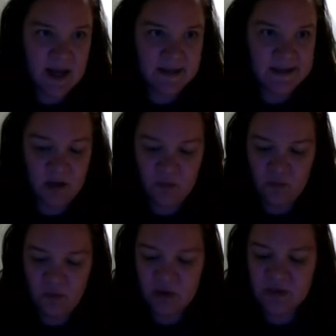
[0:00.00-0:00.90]
Aztec
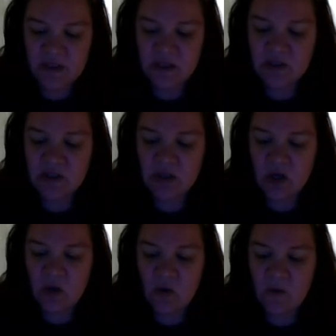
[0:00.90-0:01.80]
rulers. And
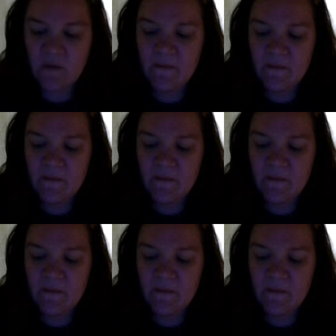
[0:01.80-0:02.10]
so